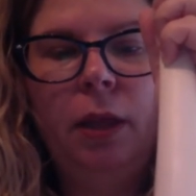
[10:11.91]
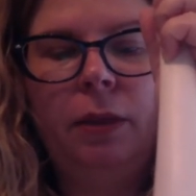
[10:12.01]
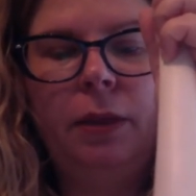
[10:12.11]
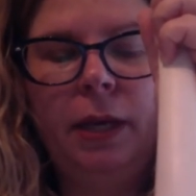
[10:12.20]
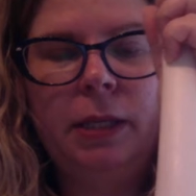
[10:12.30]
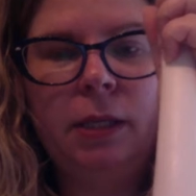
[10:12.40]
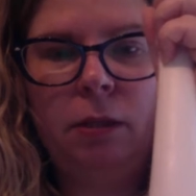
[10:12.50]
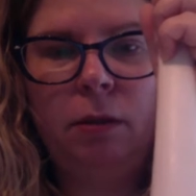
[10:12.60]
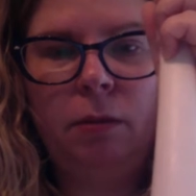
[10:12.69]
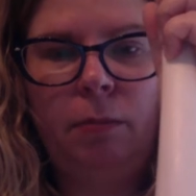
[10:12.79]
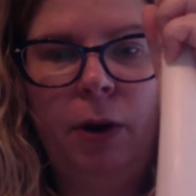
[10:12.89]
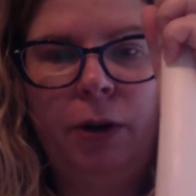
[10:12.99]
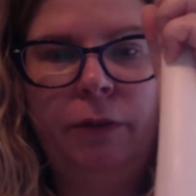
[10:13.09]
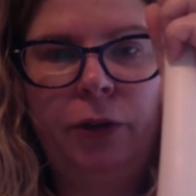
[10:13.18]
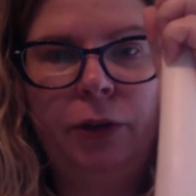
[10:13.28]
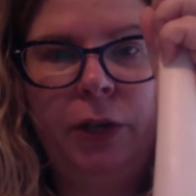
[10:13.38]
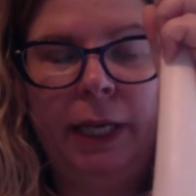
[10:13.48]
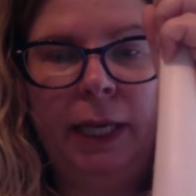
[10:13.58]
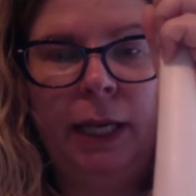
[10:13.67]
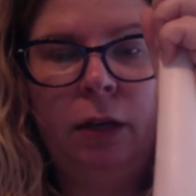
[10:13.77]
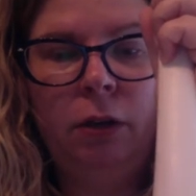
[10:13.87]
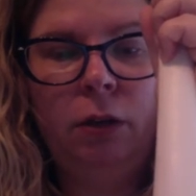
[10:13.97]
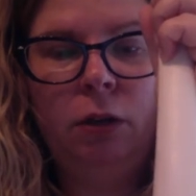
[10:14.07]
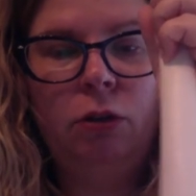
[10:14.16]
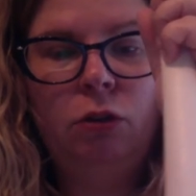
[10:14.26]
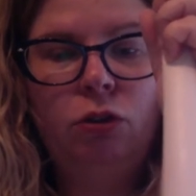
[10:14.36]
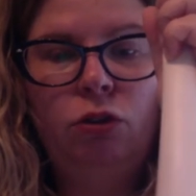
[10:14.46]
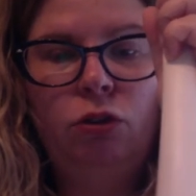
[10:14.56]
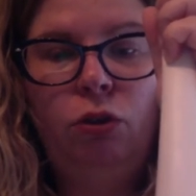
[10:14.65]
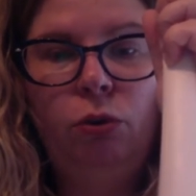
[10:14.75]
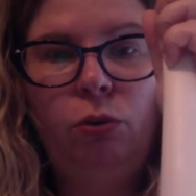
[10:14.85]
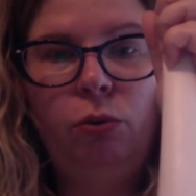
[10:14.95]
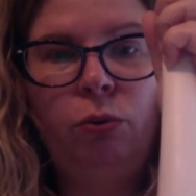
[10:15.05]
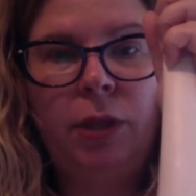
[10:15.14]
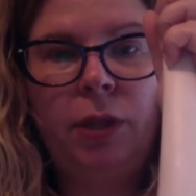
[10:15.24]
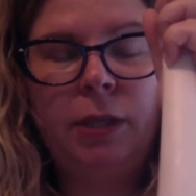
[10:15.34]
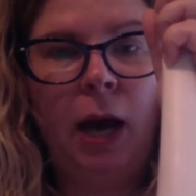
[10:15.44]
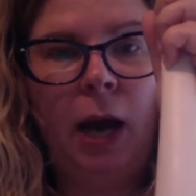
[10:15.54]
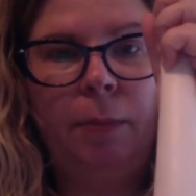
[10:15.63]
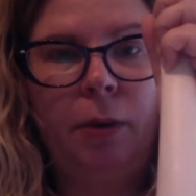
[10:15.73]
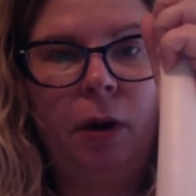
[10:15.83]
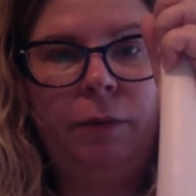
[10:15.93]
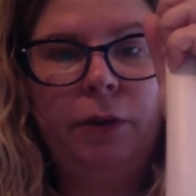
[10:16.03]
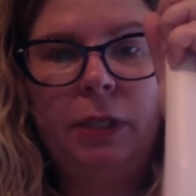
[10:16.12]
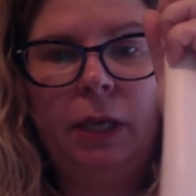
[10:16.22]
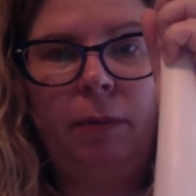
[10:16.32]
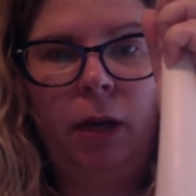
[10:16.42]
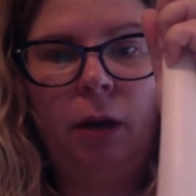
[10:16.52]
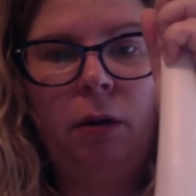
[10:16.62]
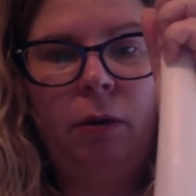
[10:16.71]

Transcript: this part of your knee to the top of your tibia.